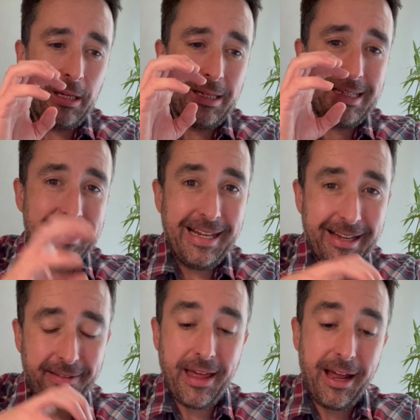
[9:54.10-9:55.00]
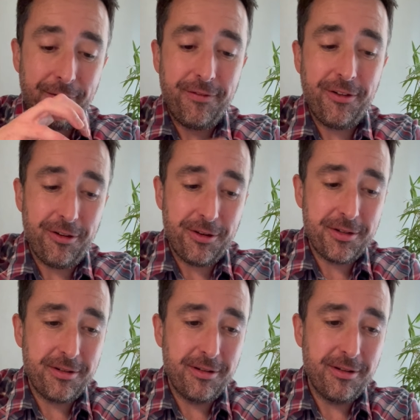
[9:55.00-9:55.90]
Seek that
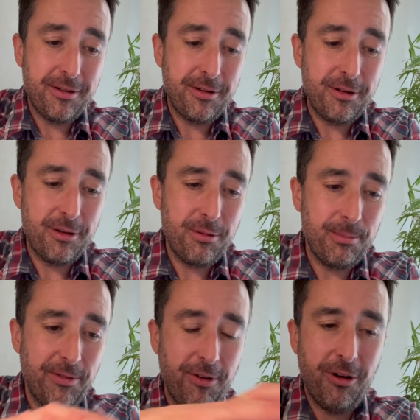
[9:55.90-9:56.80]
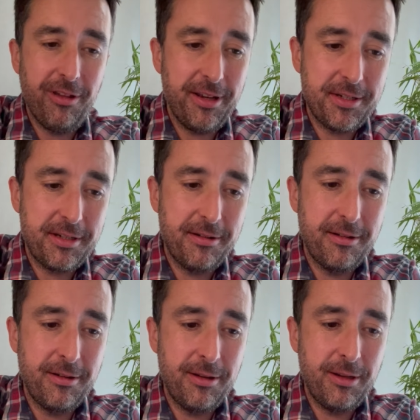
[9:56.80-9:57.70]
first before this.
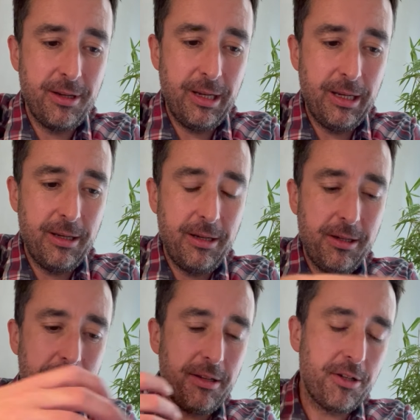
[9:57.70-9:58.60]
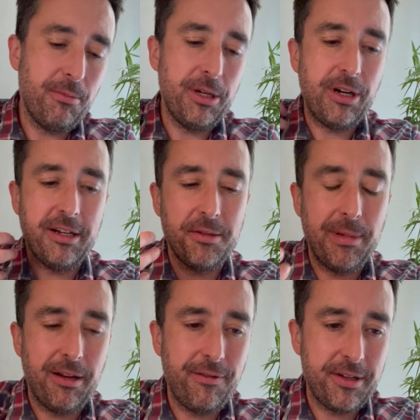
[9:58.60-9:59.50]
So this could be trying to
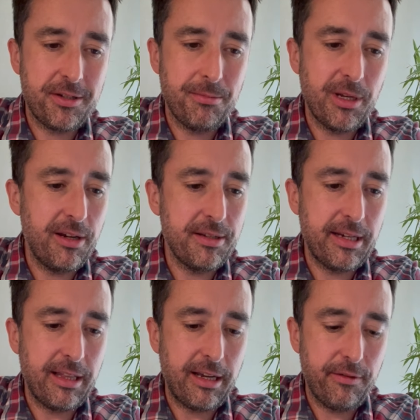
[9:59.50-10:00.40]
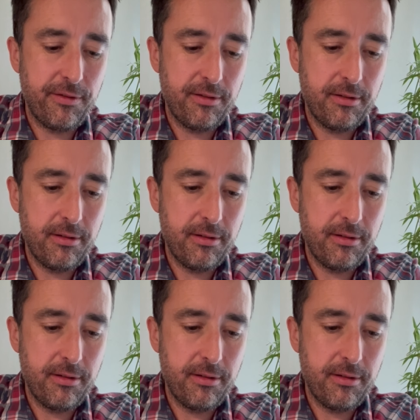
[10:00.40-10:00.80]
manifest somebody into your life.